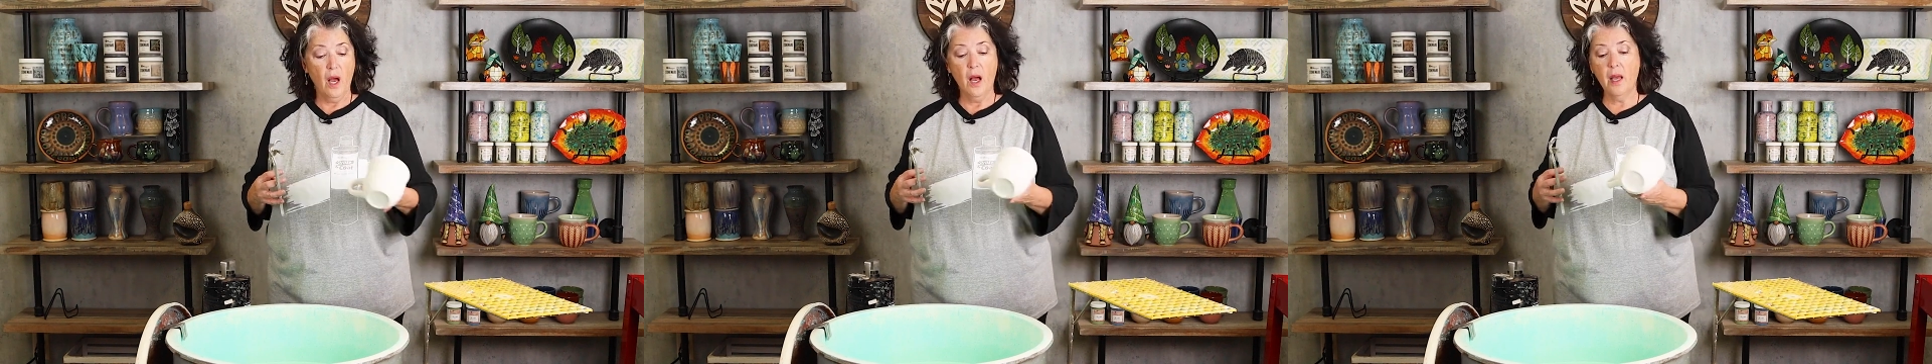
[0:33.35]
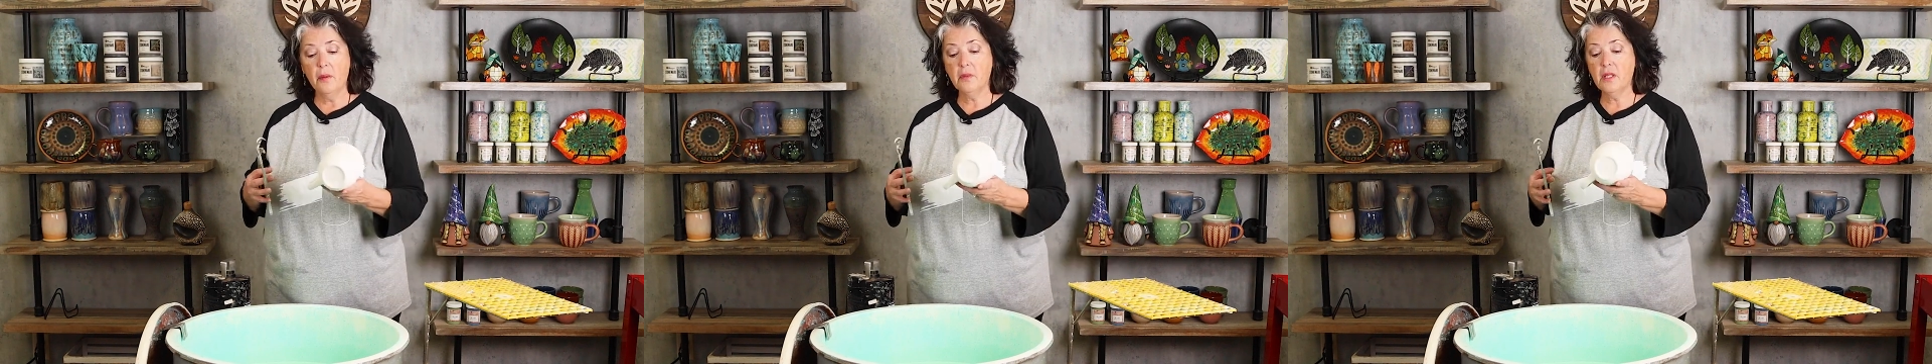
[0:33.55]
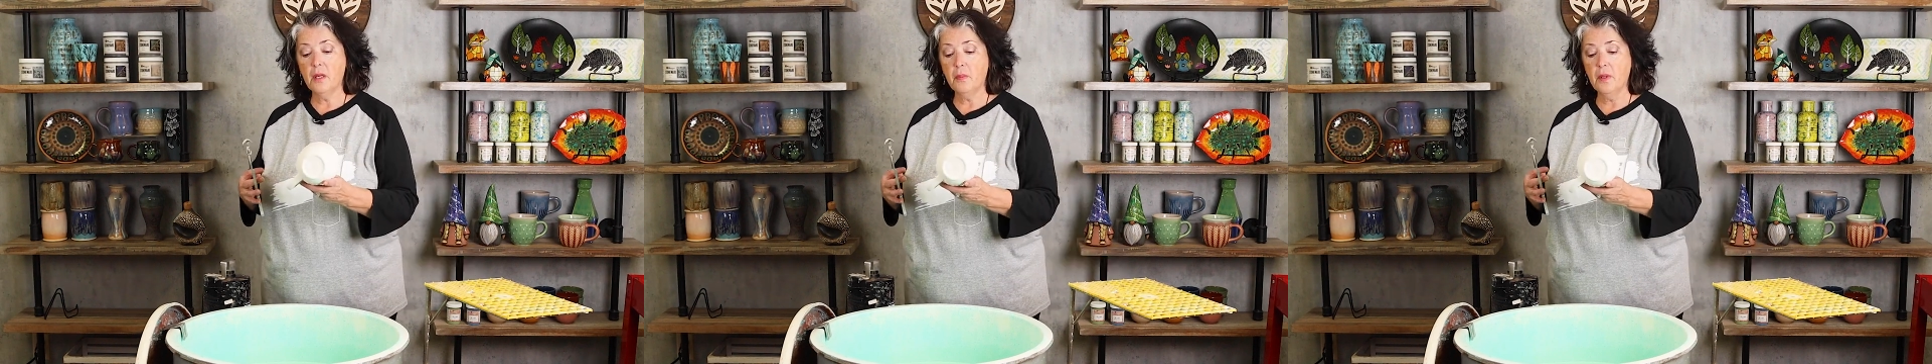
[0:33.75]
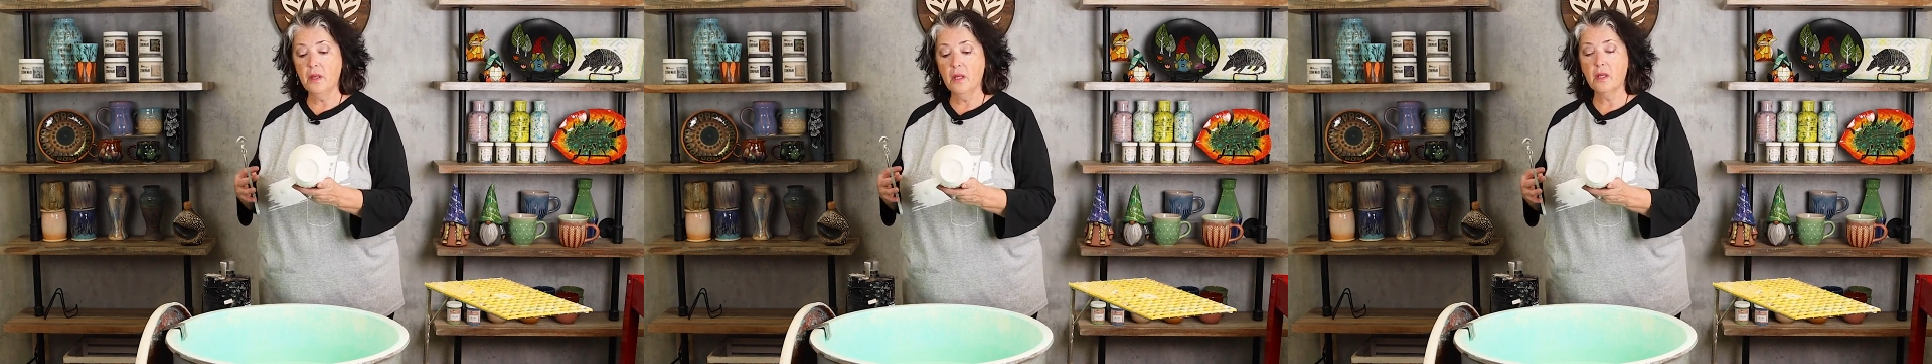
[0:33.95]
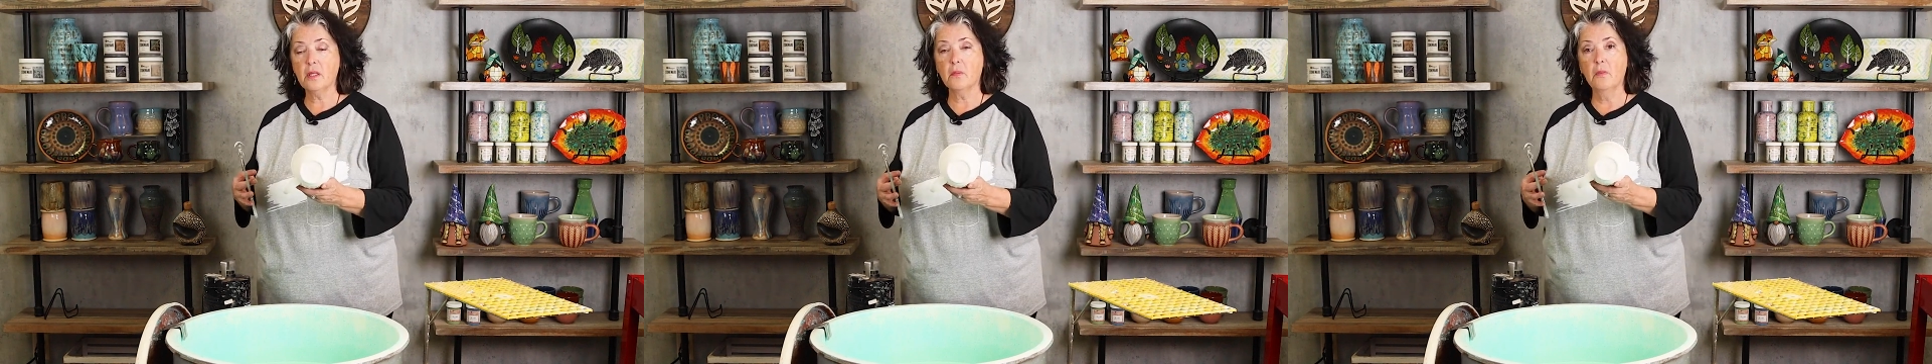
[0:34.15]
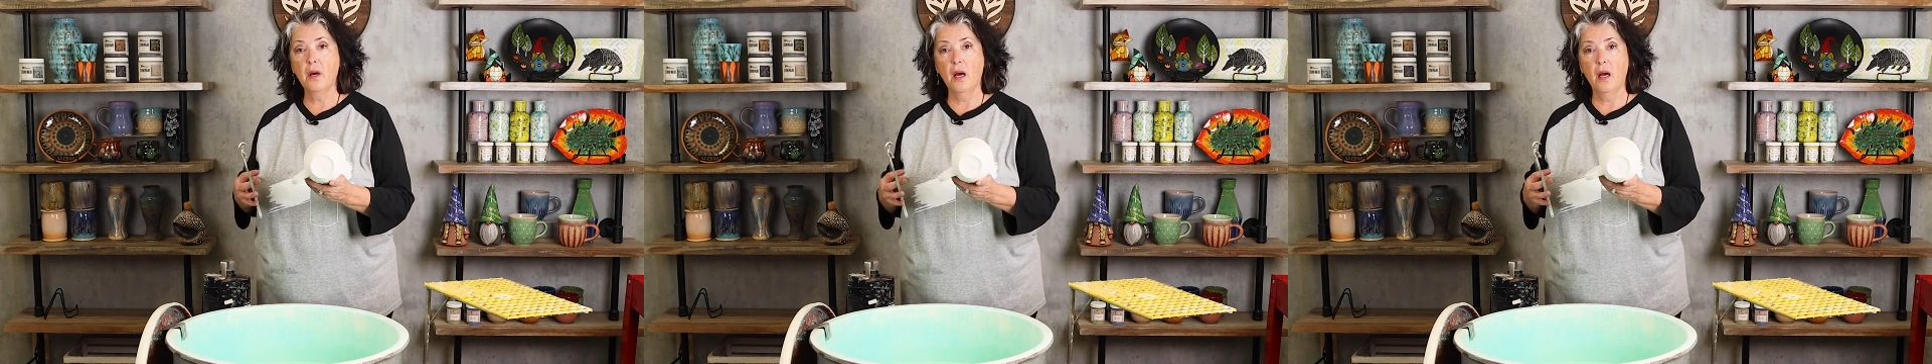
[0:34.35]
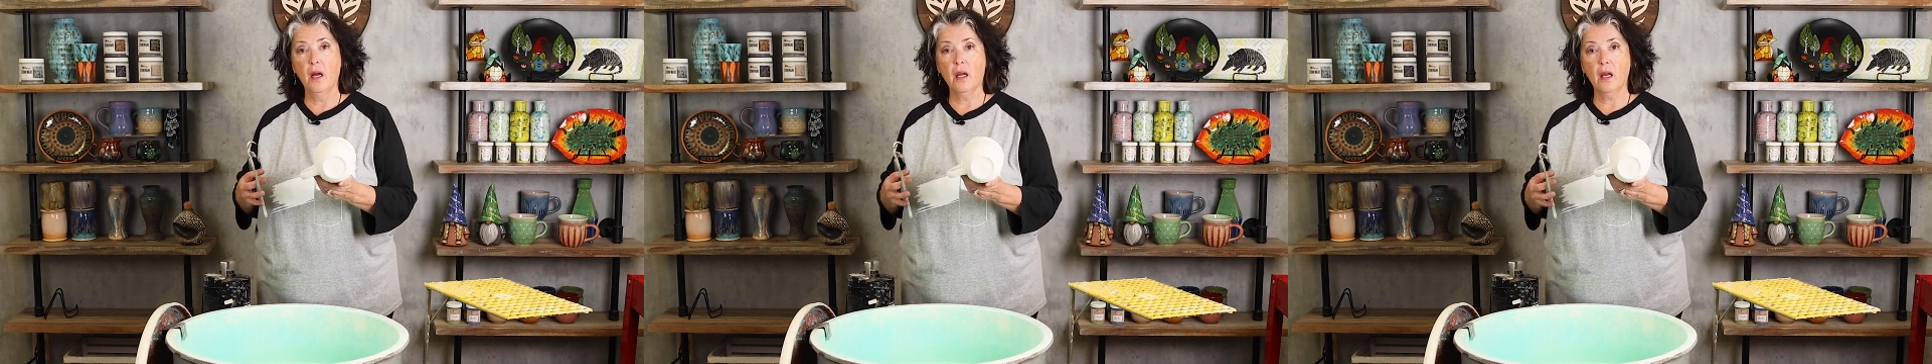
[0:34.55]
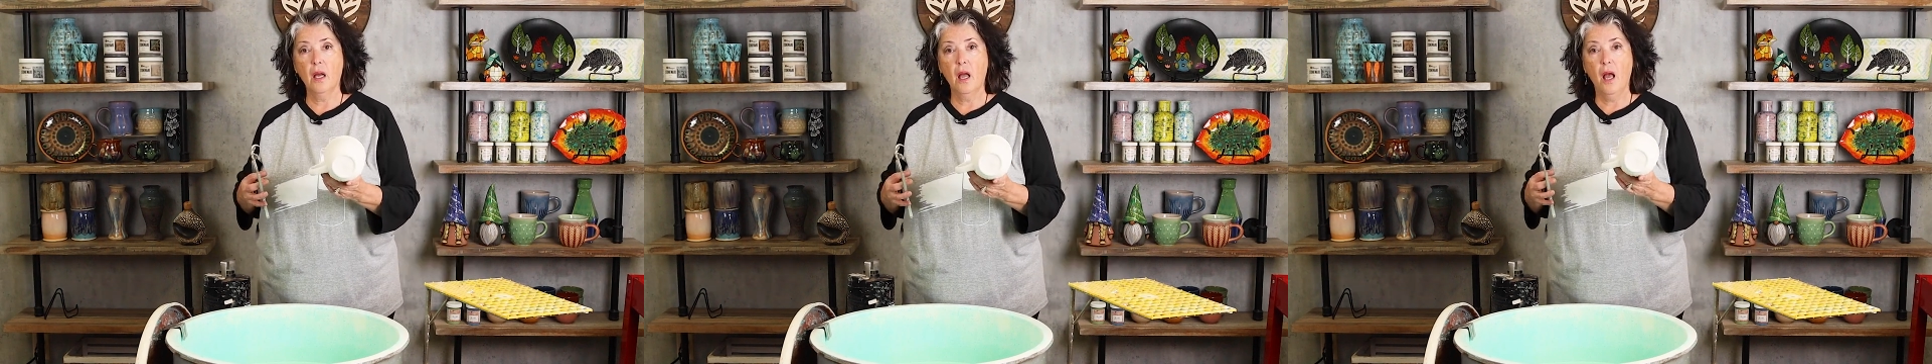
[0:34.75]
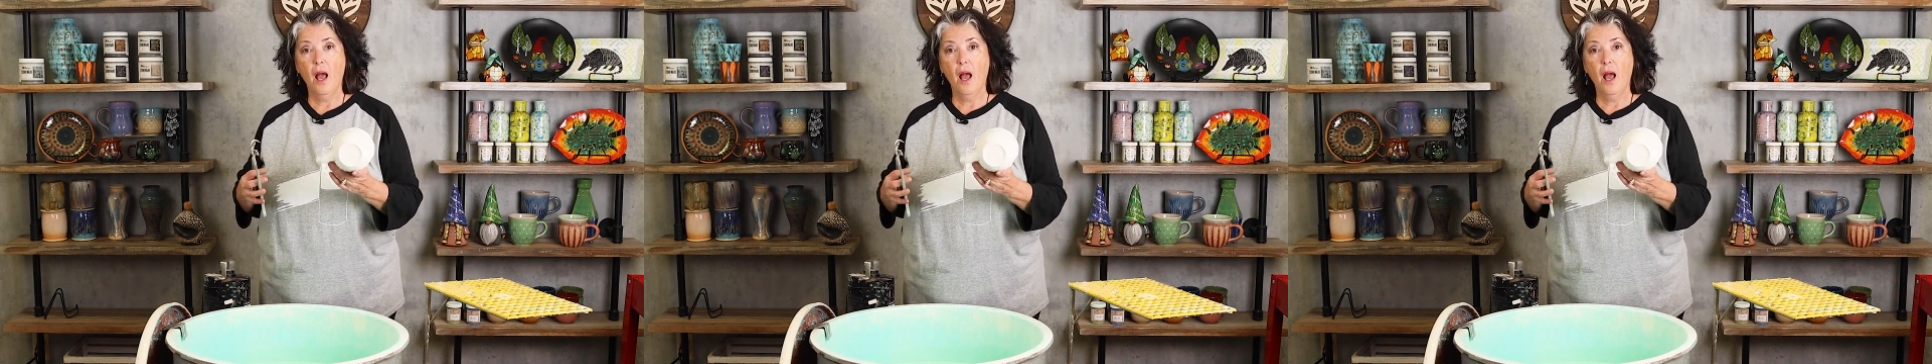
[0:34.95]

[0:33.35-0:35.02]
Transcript: I'm dipping this mug,